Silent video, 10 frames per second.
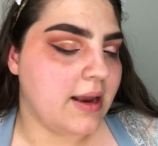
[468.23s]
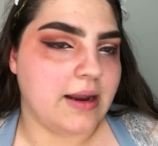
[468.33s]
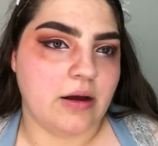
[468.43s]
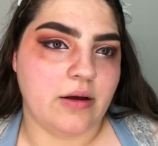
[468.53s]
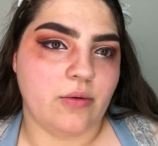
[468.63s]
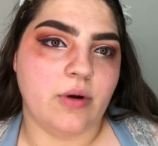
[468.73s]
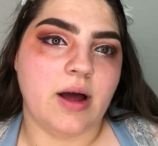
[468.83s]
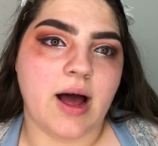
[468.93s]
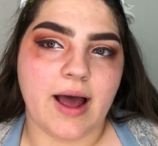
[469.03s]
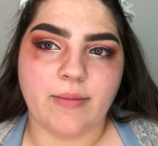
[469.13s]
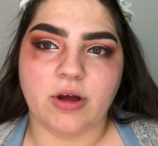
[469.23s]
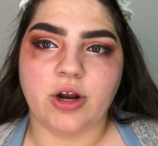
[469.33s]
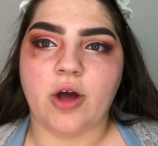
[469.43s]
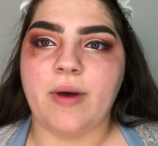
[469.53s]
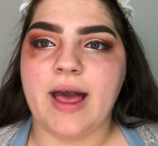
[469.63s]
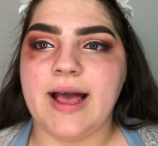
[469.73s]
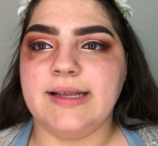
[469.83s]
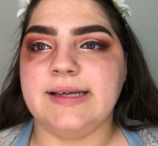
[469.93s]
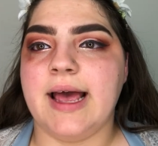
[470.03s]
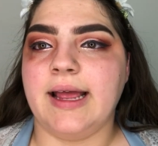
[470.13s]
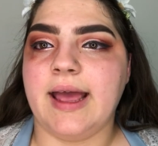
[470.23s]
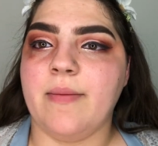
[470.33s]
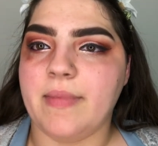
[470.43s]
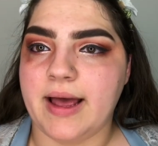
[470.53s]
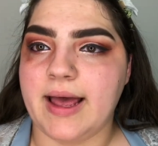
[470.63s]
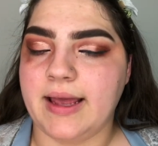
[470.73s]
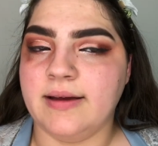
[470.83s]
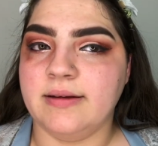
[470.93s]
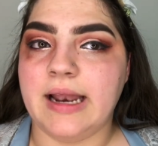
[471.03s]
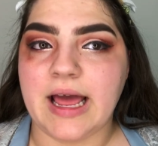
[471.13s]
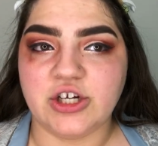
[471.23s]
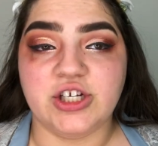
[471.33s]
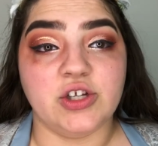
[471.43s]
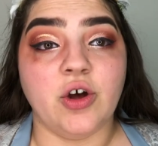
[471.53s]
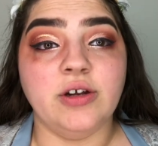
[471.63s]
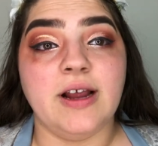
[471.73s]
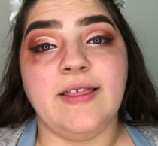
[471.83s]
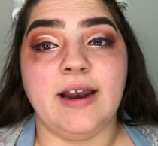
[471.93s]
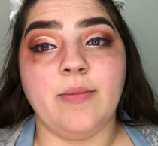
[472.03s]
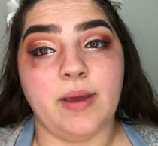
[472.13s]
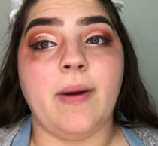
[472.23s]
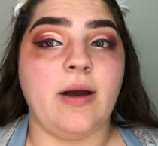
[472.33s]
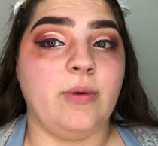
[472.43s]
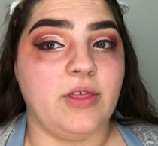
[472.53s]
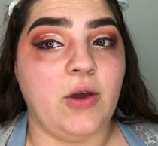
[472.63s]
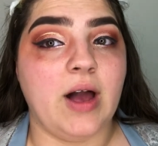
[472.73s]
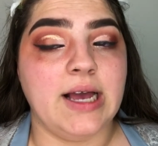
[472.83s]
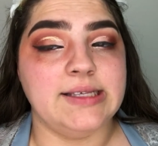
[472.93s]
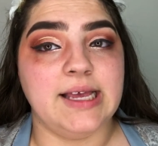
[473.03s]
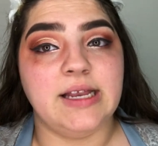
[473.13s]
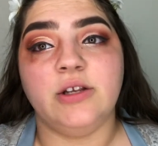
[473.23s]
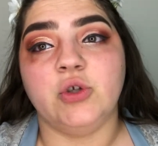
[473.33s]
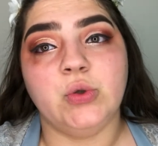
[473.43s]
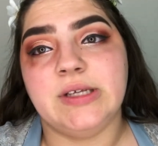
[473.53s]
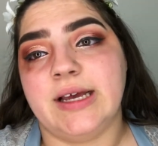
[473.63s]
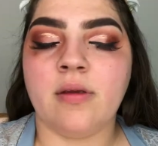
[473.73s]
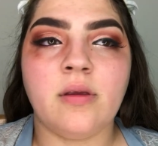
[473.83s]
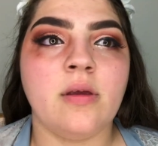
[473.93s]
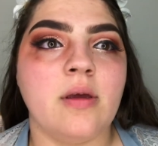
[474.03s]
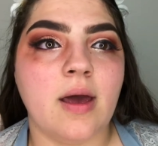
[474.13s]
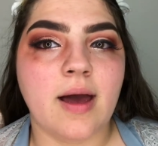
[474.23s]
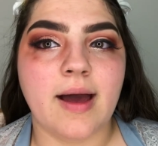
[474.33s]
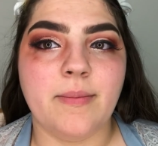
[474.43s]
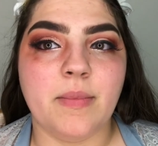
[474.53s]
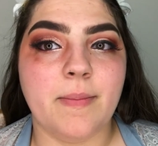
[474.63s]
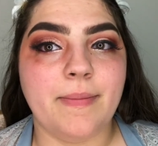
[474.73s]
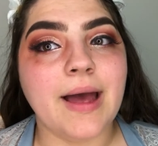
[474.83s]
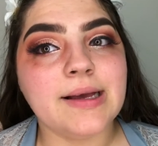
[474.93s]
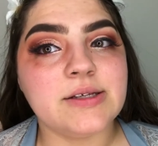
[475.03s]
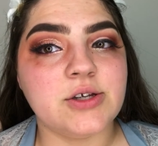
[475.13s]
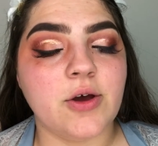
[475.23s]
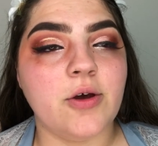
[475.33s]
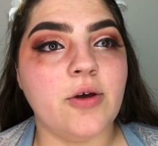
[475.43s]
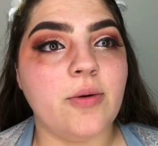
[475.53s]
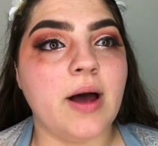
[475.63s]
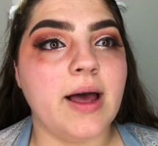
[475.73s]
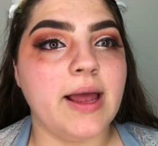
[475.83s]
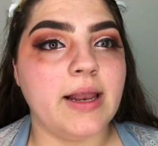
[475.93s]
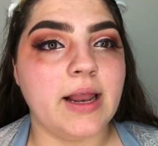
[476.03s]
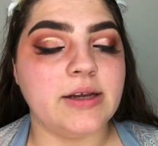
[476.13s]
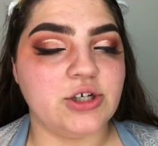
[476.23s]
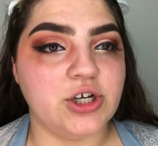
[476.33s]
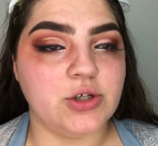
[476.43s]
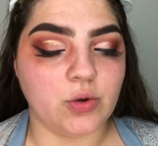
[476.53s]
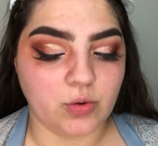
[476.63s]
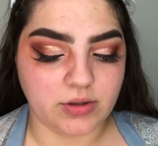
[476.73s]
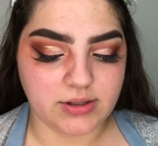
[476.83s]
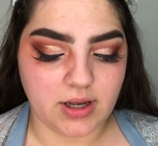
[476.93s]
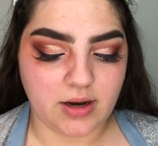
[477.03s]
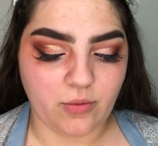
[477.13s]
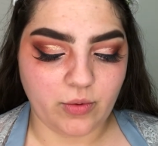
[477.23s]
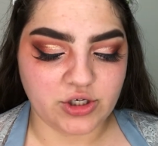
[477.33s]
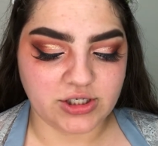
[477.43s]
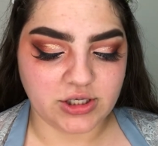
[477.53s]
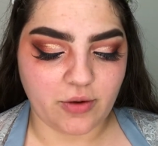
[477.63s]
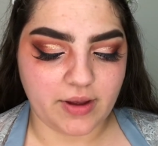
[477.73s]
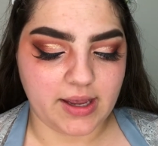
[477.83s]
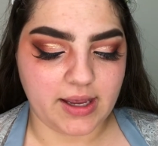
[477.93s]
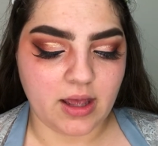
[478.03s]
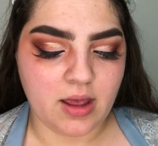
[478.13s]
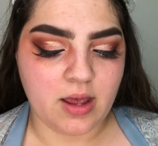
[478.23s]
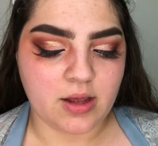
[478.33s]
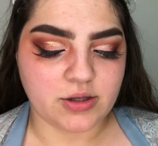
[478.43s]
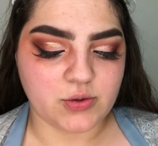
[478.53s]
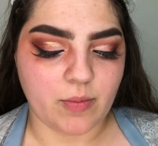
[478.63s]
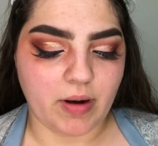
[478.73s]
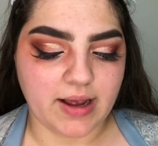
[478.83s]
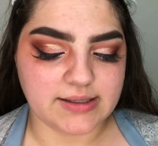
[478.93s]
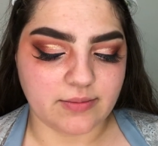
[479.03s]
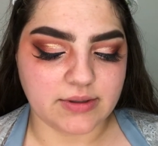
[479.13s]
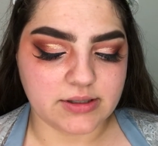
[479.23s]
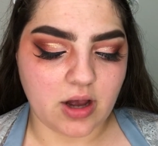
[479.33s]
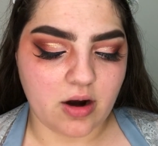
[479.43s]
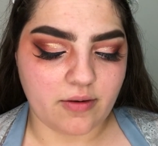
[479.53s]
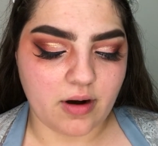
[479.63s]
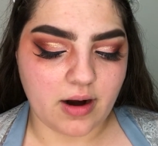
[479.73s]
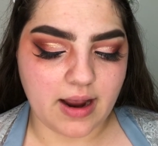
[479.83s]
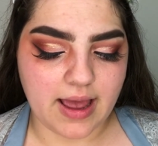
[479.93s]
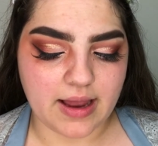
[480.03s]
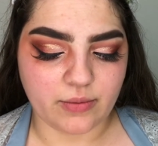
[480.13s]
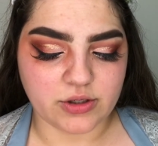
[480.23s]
Now I'm gonna go ahead and get my lashes on, and then I'll be back with you guys in 2 seconds. I'm back, so eyelashes all done. We're just going to apply some mascara, and we're